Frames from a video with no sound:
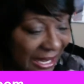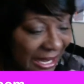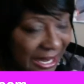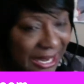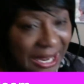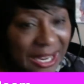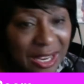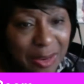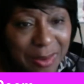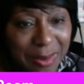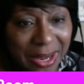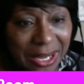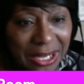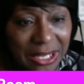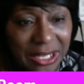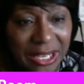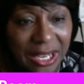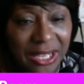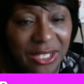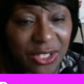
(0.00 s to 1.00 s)
He didn't make it
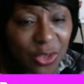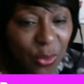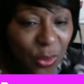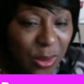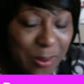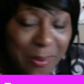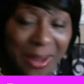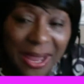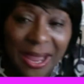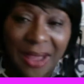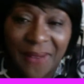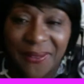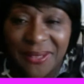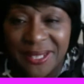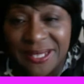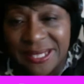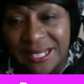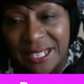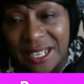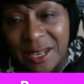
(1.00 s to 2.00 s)
yet, so we may have to
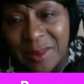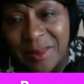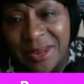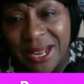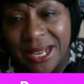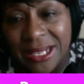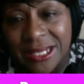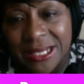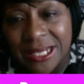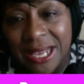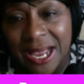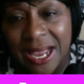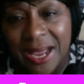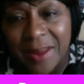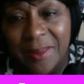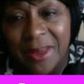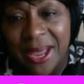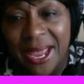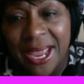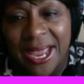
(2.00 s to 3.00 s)
see him next
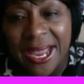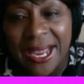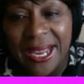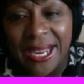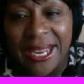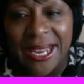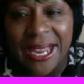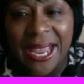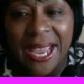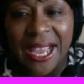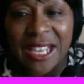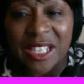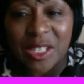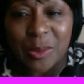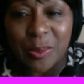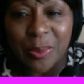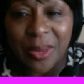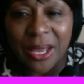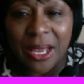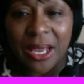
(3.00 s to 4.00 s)
time. He has
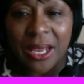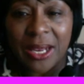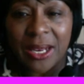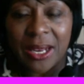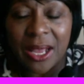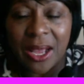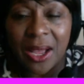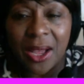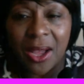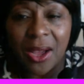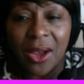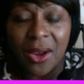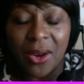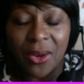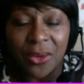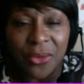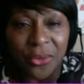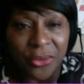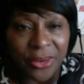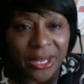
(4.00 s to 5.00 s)
been
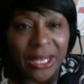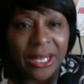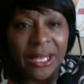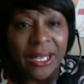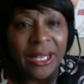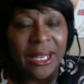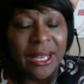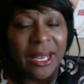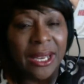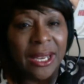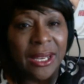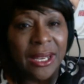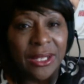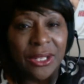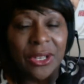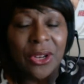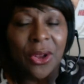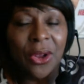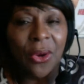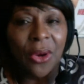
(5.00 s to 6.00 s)
really,
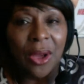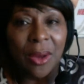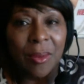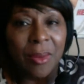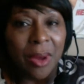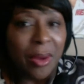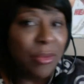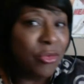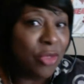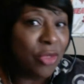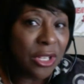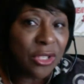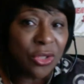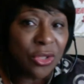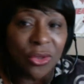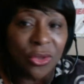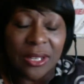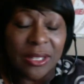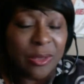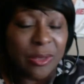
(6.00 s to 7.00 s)
you know,
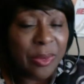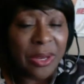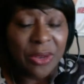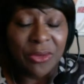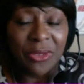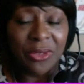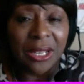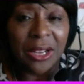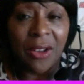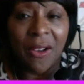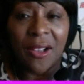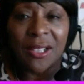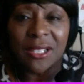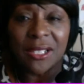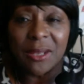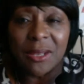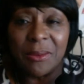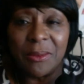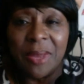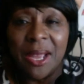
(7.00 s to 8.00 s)
Russell has been a really
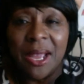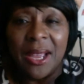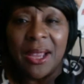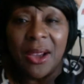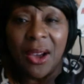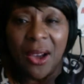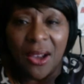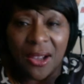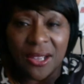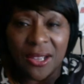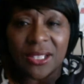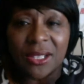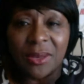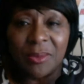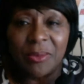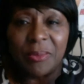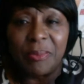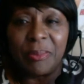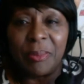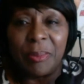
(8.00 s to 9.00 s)
awesome,
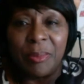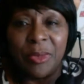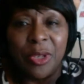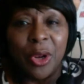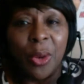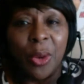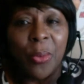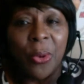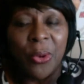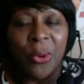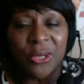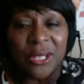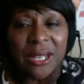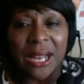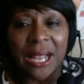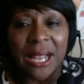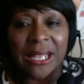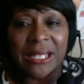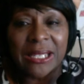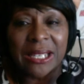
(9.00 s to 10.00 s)
you know, person,
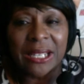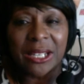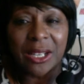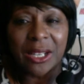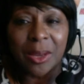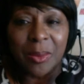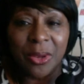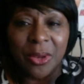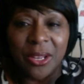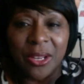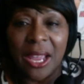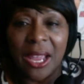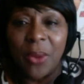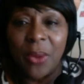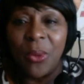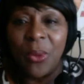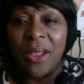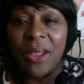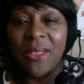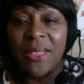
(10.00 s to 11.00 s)
like I said, to communicate
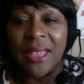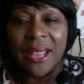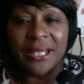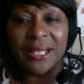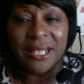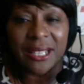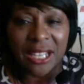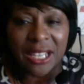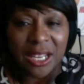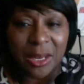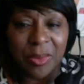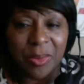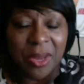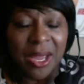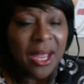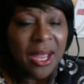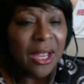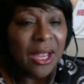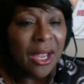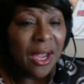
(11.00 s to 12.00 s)
with and to keep
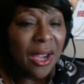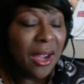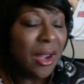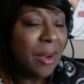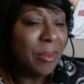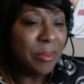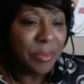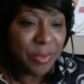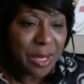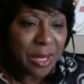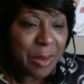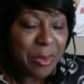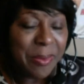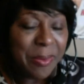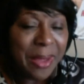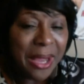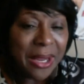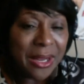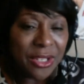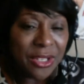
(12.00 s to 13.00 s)
coming
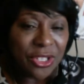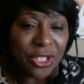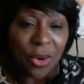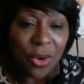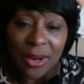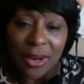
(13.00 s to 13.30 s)
back on the show.